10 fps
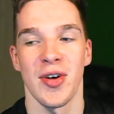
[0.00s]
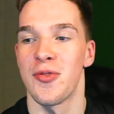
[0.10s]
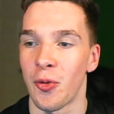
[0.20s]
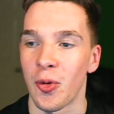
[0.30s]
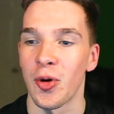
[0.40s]

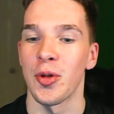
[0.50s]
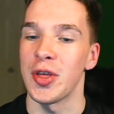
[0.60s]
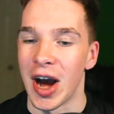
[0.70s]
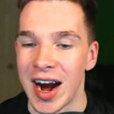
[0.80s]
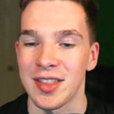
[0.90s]
for
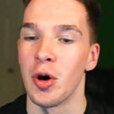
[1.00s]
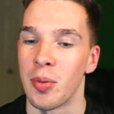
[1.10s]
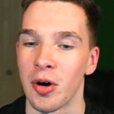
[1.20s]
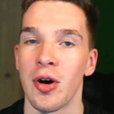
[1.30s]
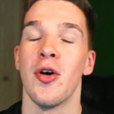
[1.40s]
the
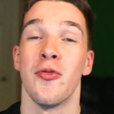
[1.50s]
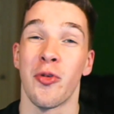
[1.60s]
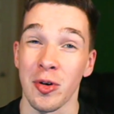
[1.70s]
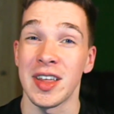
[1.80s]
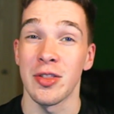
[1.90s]
October
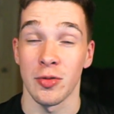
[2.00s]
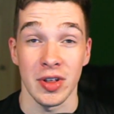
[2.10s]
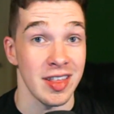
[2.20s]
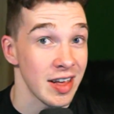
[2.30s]
14th release.